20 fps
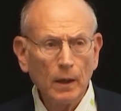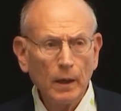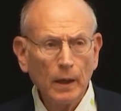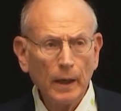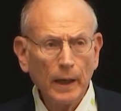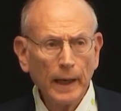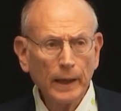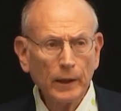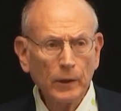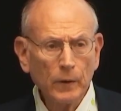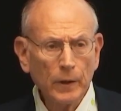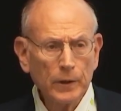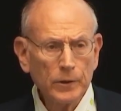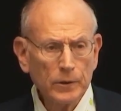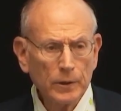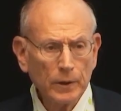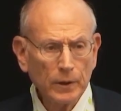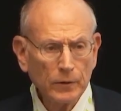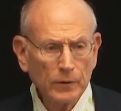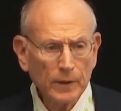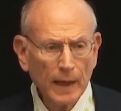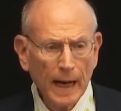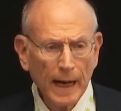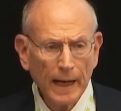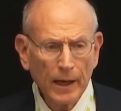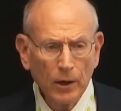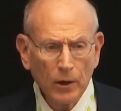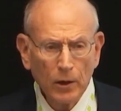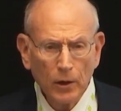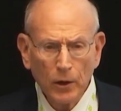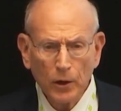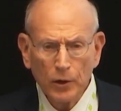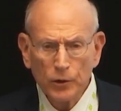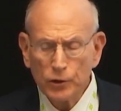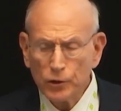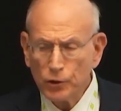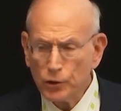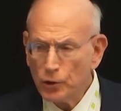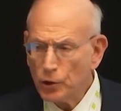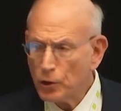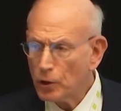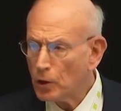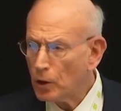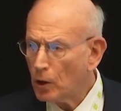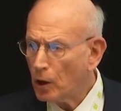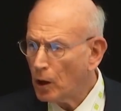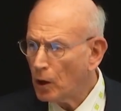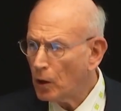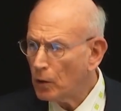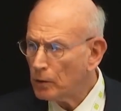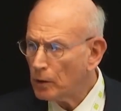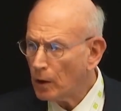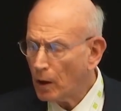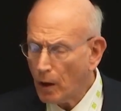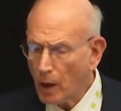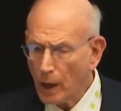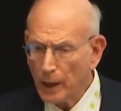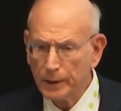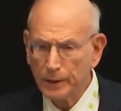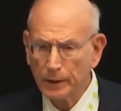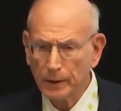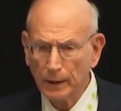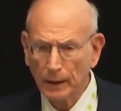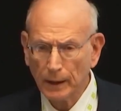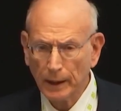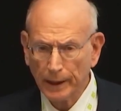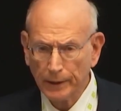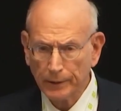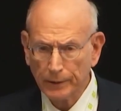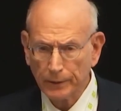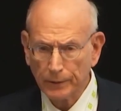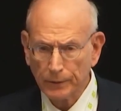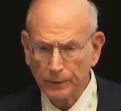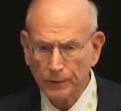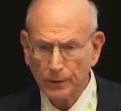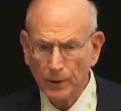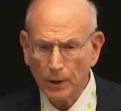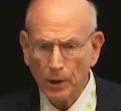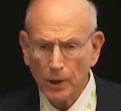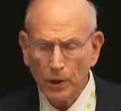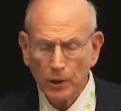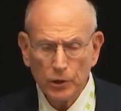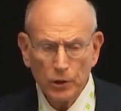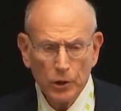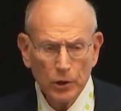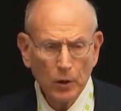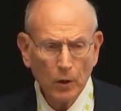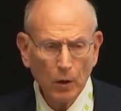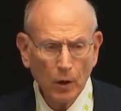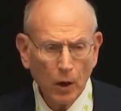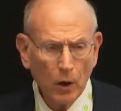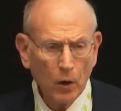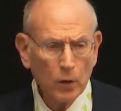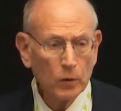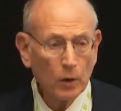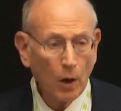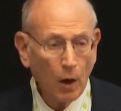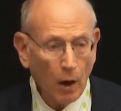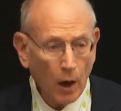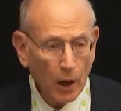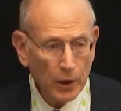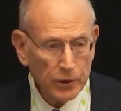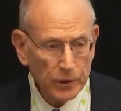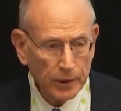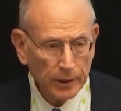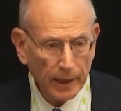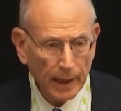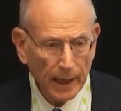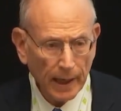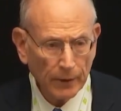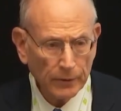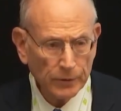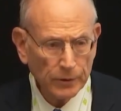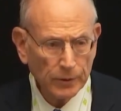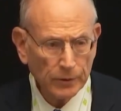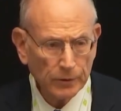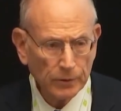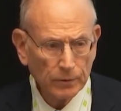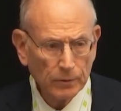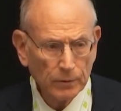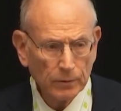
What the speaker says: and Christie's, I urge your own art collectors, your own auction houses,